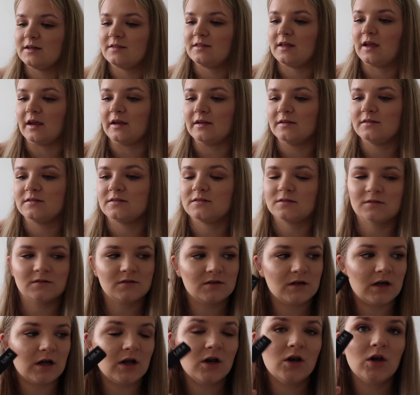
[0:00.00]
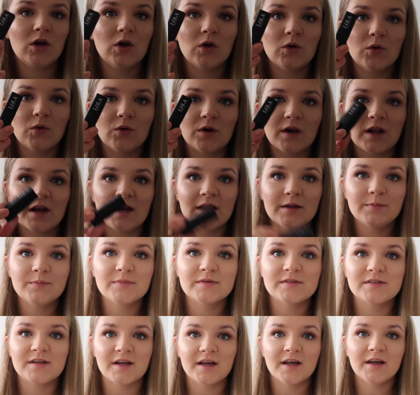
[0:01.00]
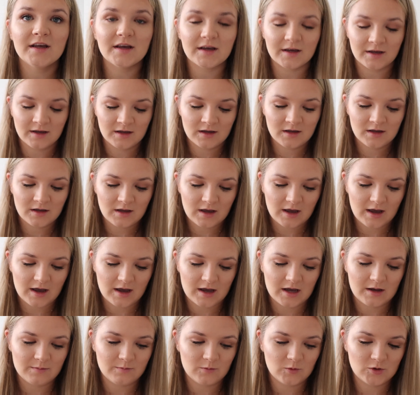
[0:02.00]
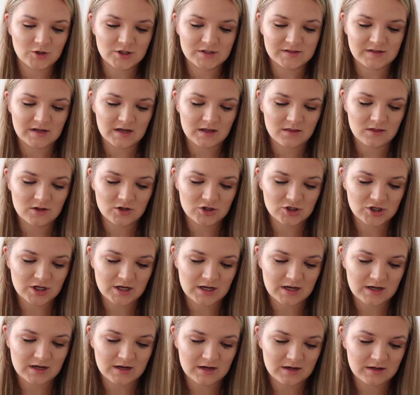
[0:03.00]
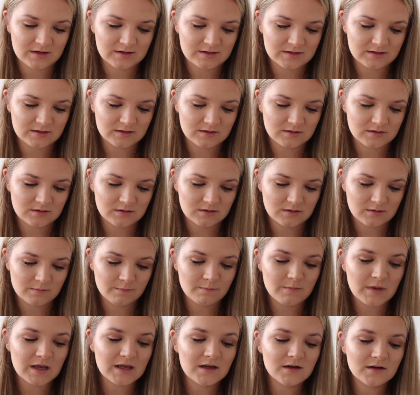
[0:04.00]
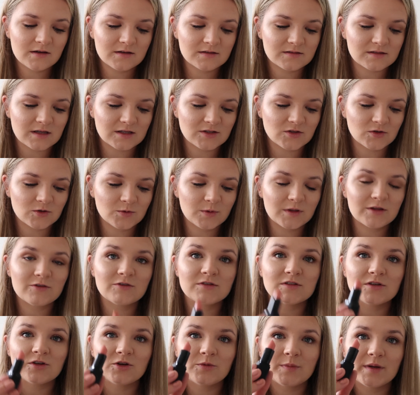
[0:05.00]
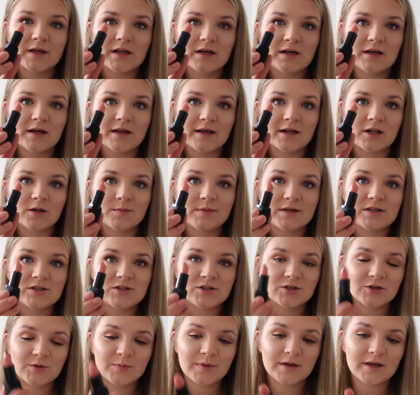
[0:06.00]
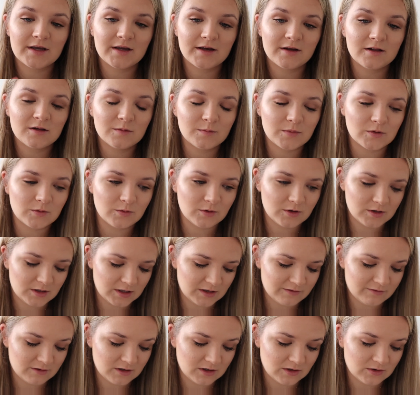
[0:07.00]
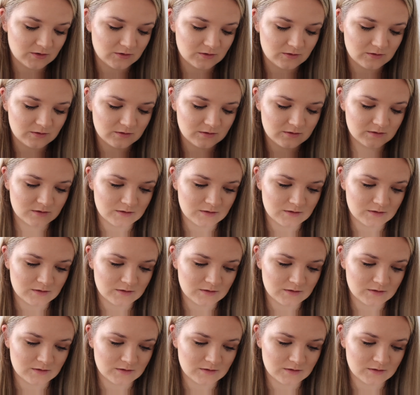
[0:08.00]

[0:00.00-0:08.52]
This Lola lipstick, which is in the shade Minx. I don't know whether it's going to be a little bit too pale, but we're going to give it a go.